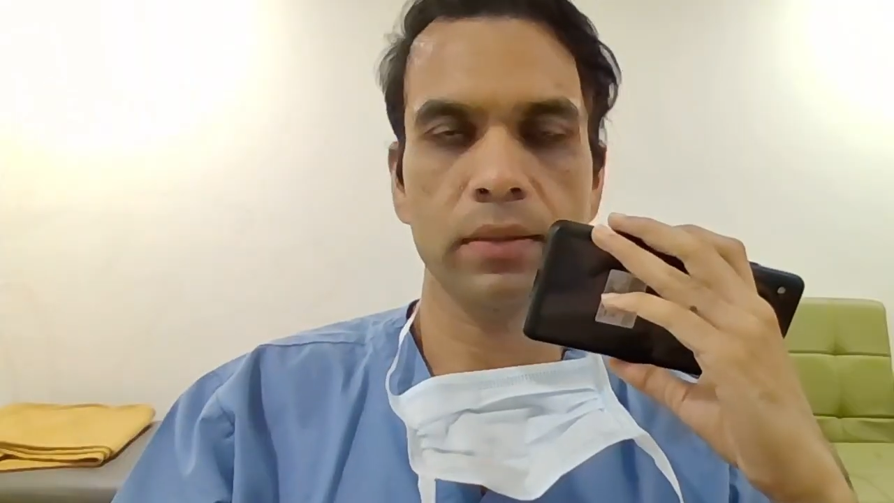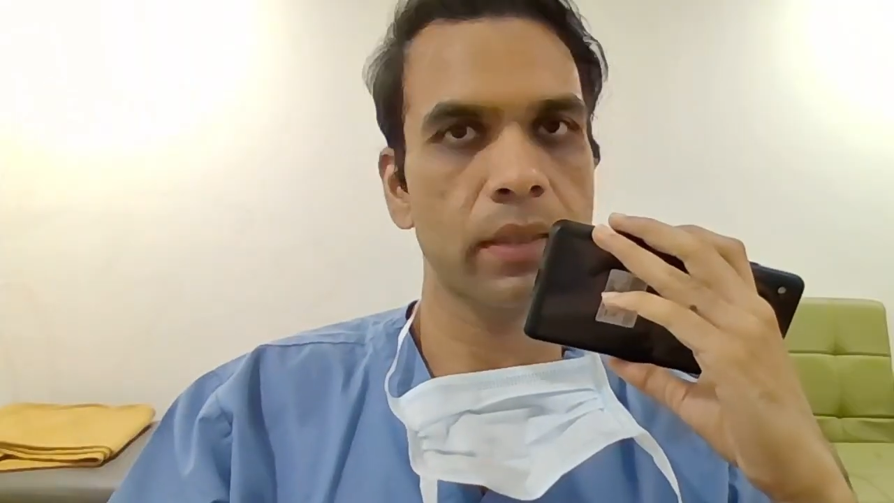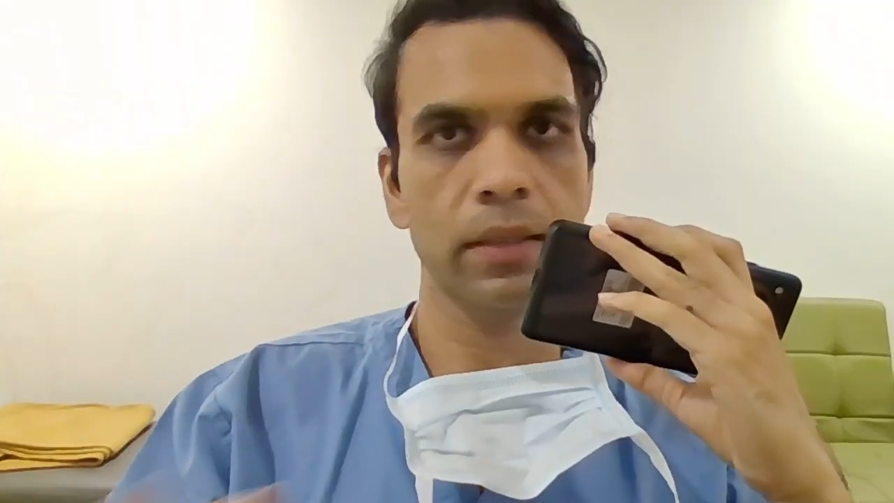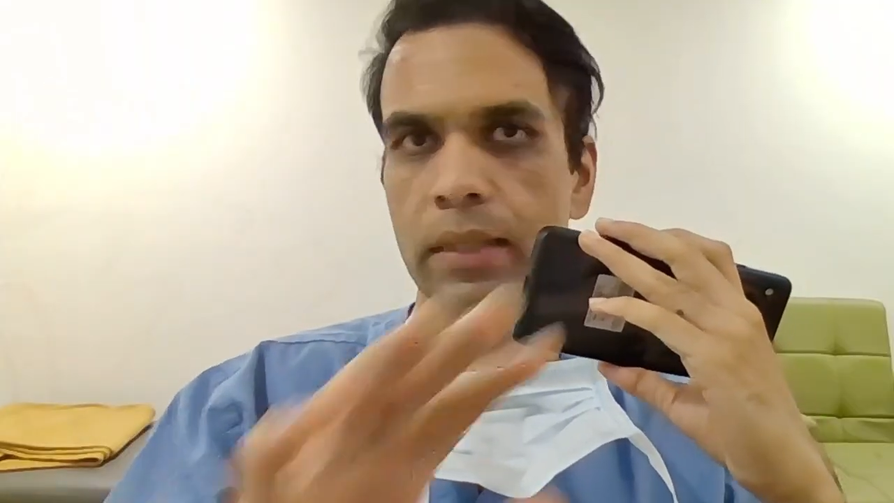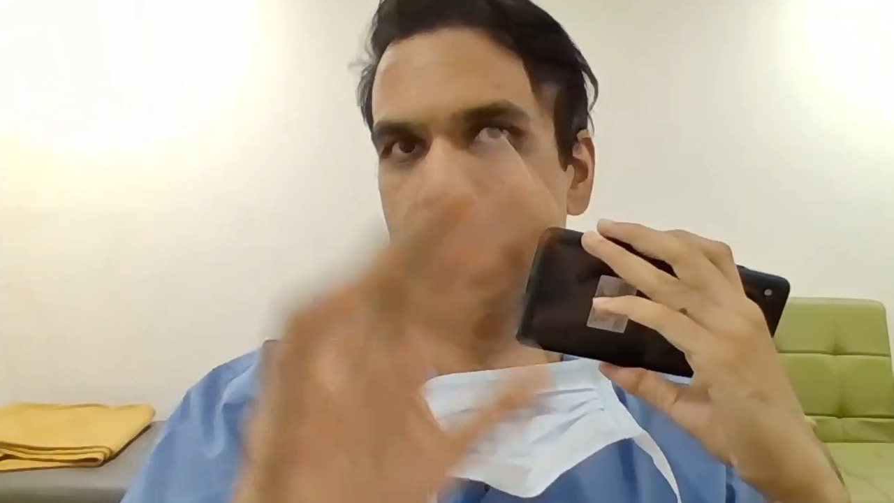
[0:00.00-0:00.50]

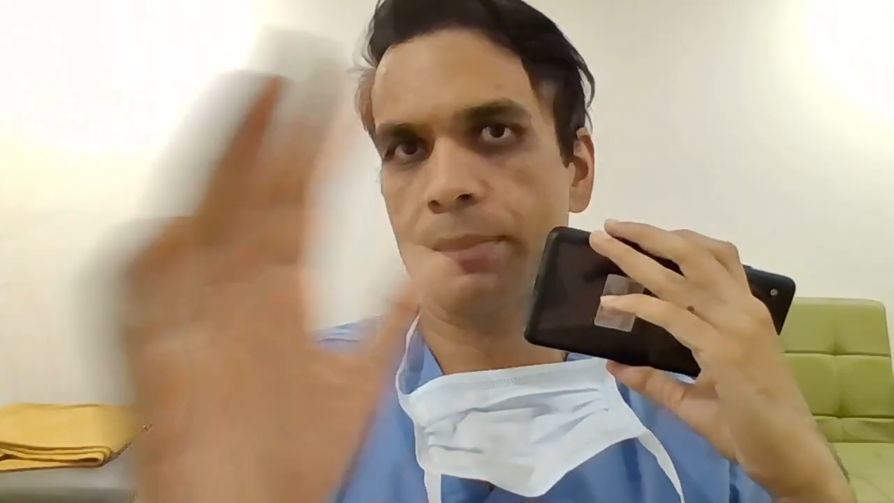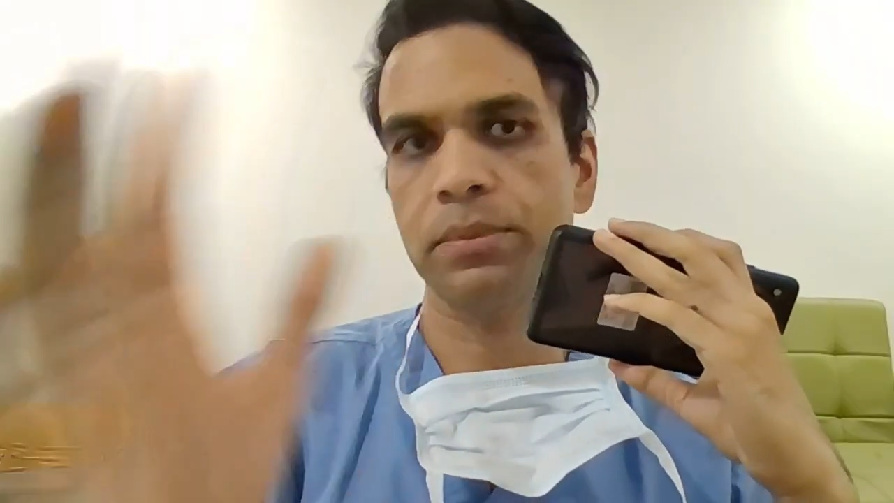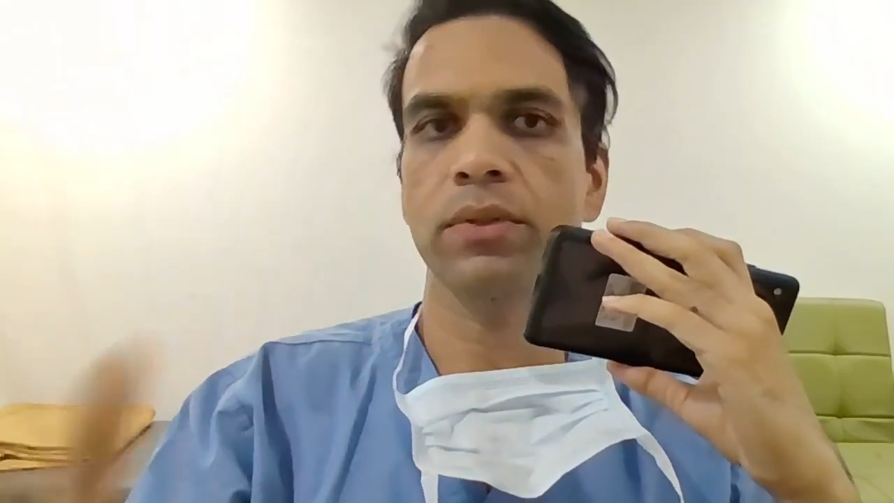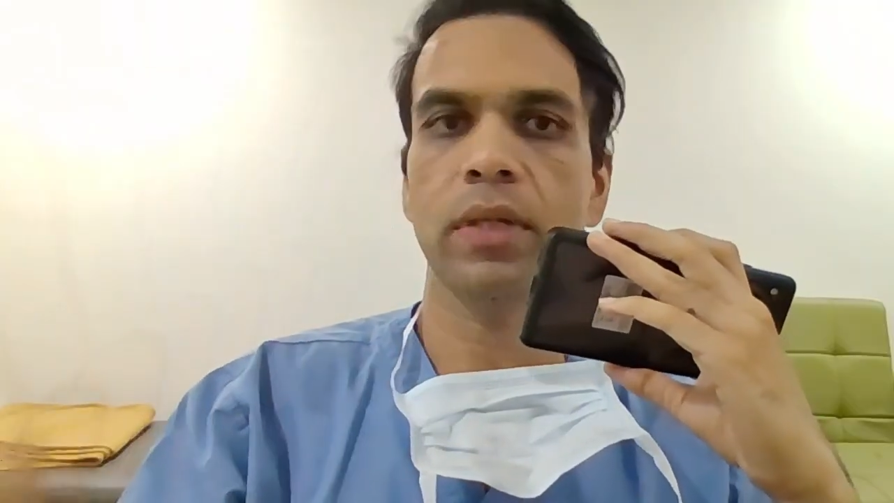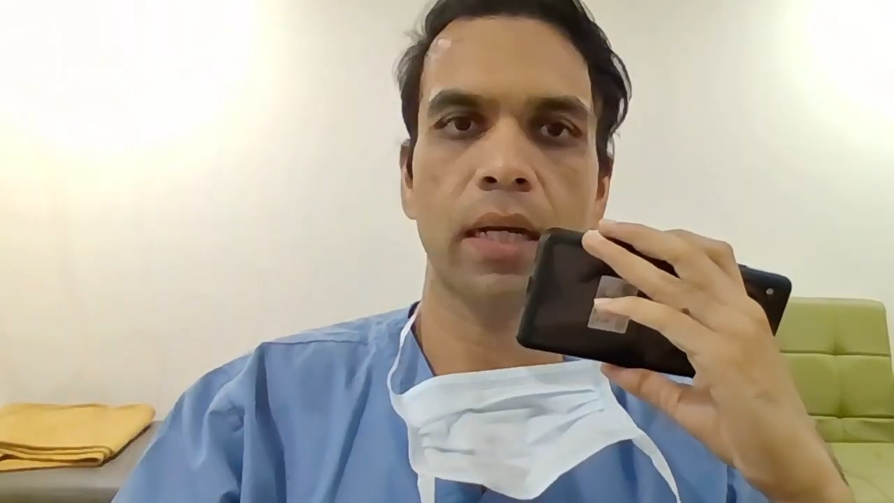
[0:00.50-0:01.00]
and it
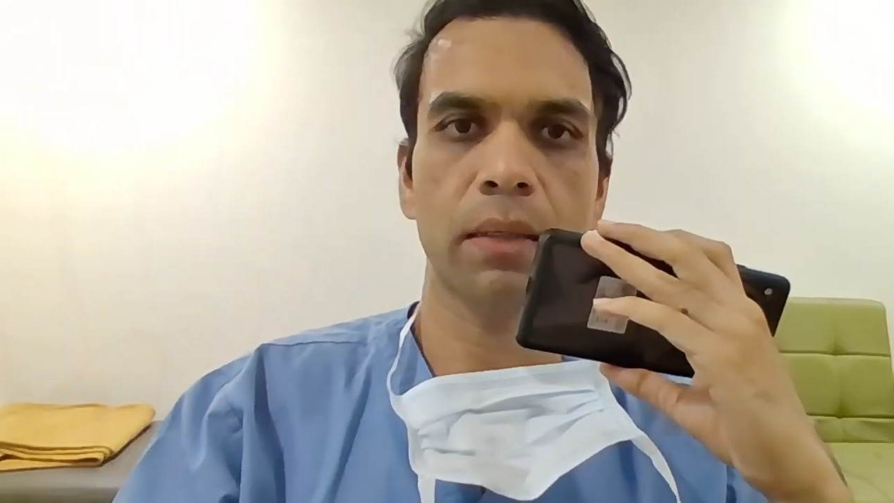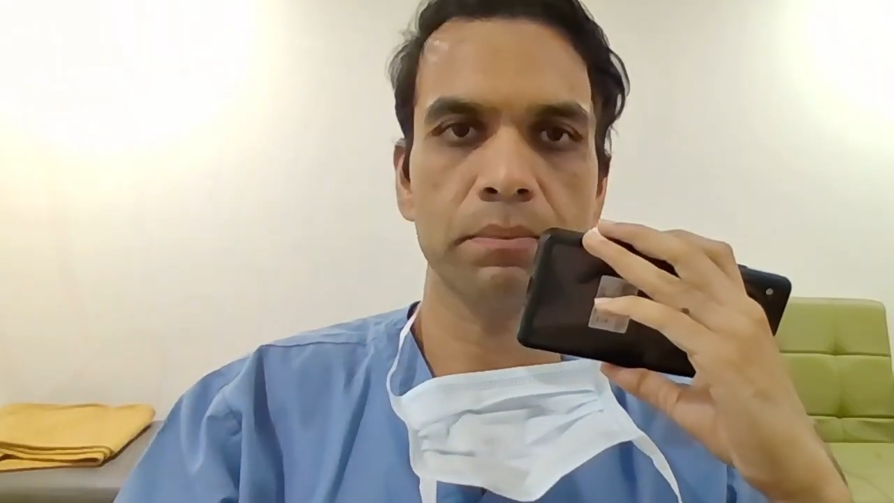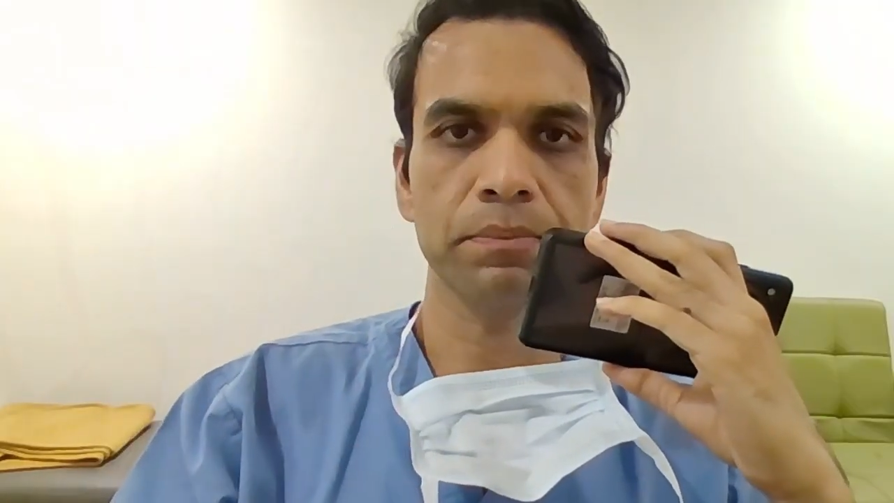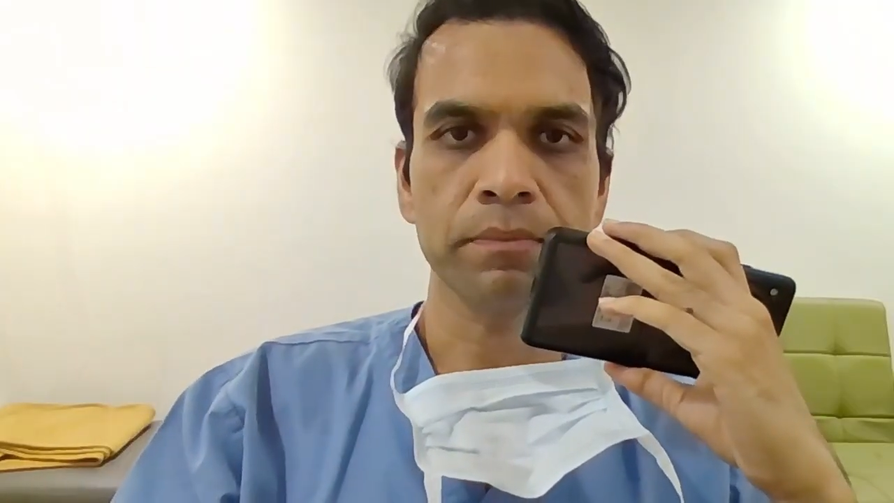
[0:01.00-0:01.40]
keeps you calm.